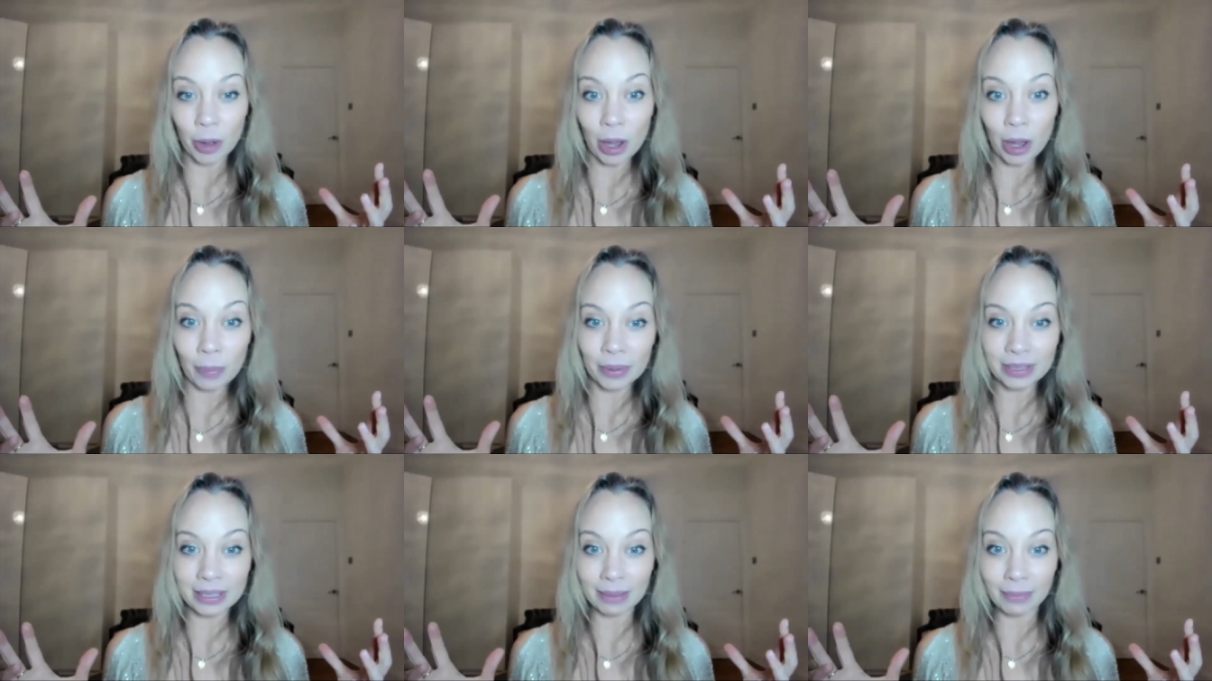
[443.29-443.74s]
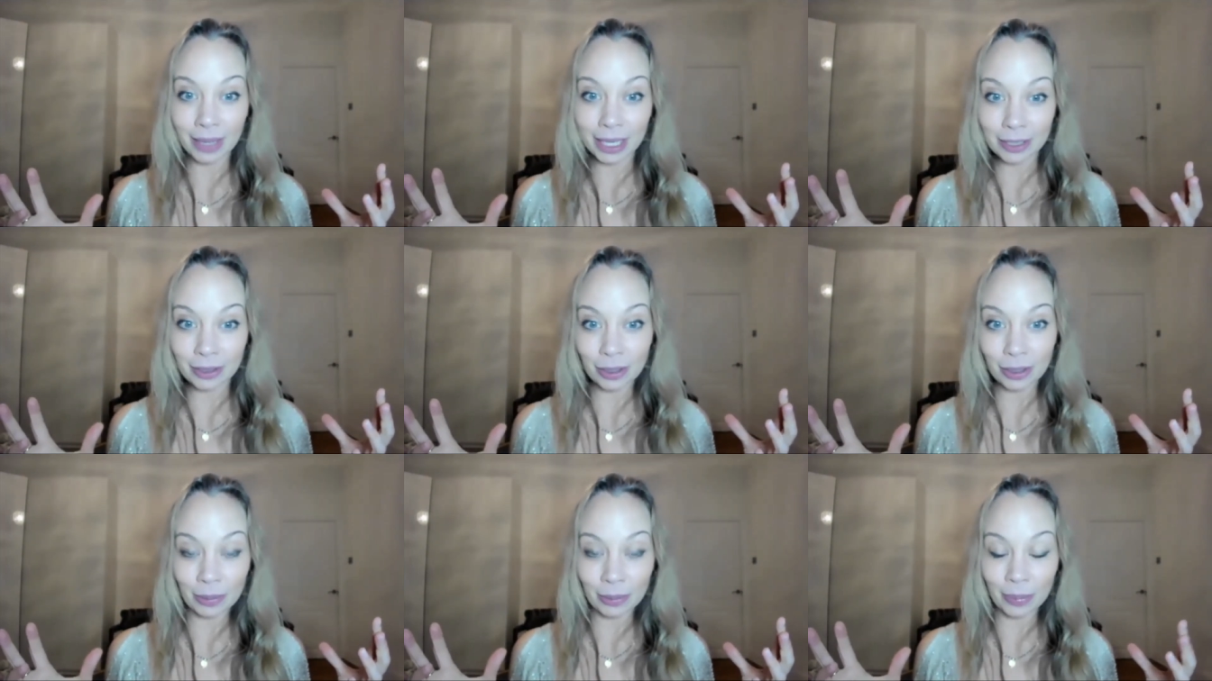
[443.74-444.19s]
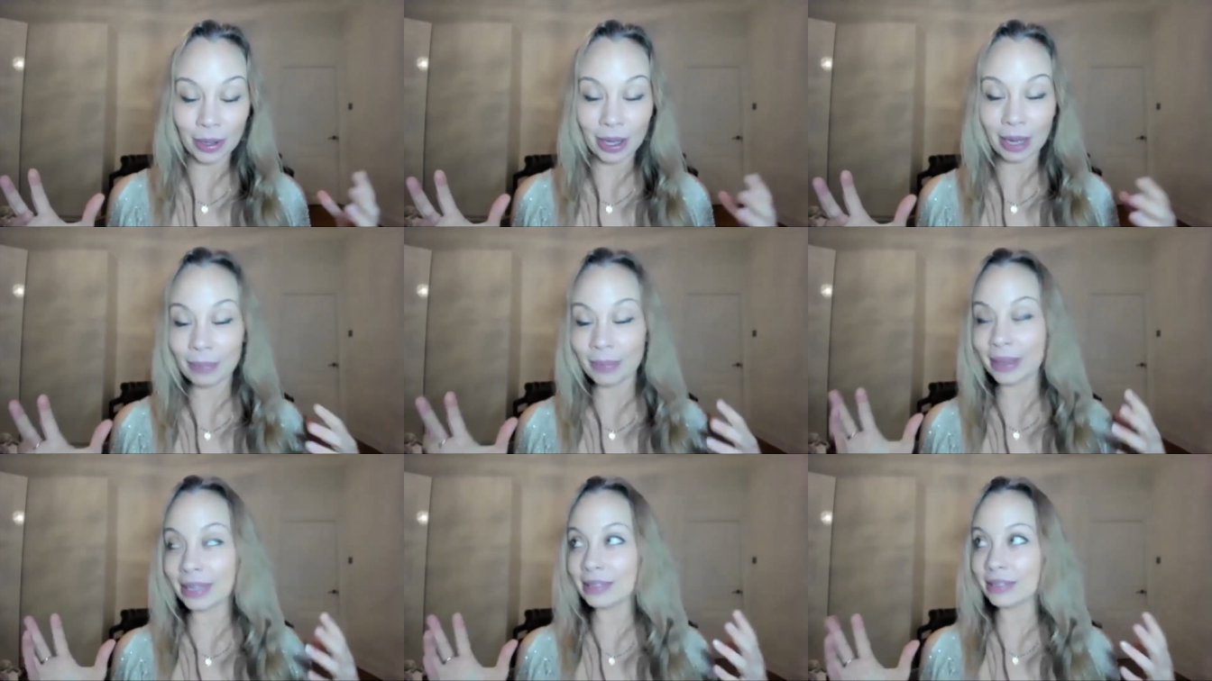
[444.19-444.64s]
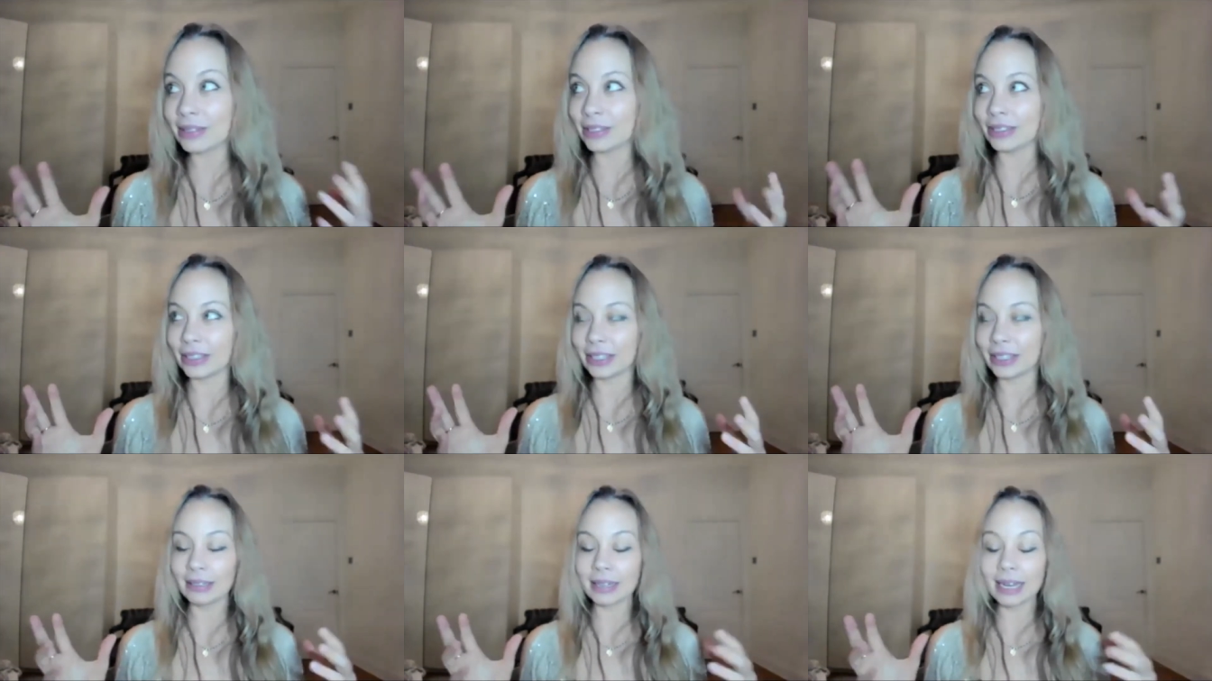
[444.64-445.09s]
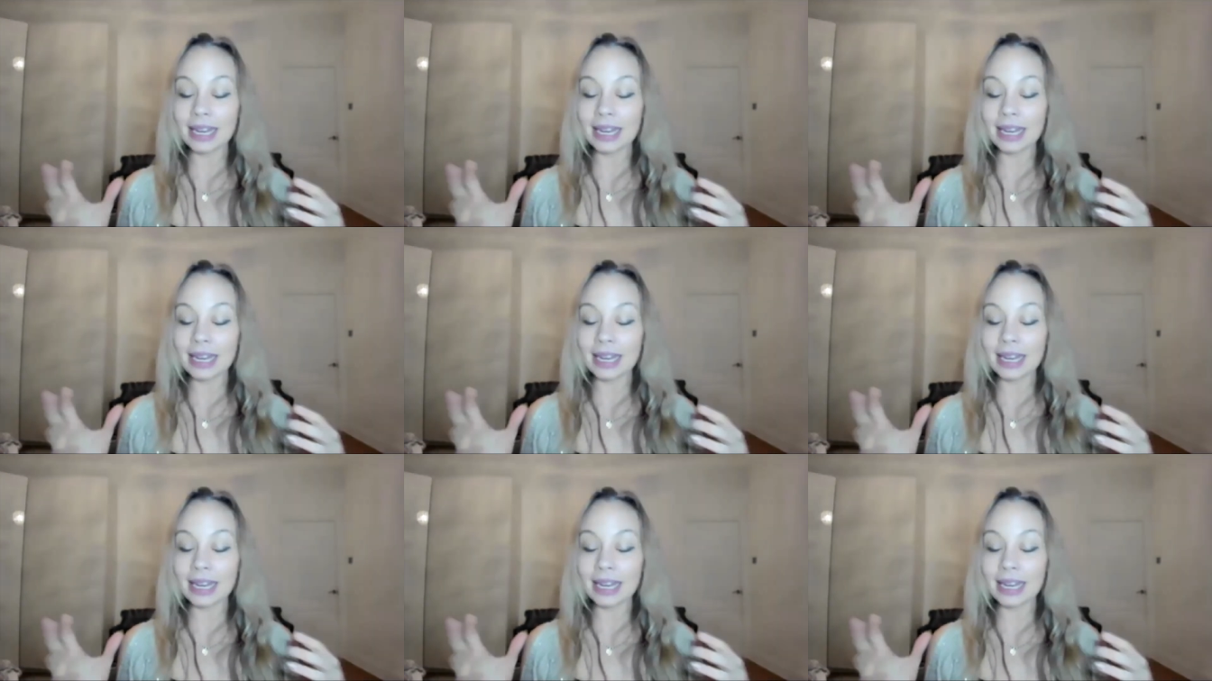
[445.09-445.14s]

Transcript: purpose and my soul purpose, you know?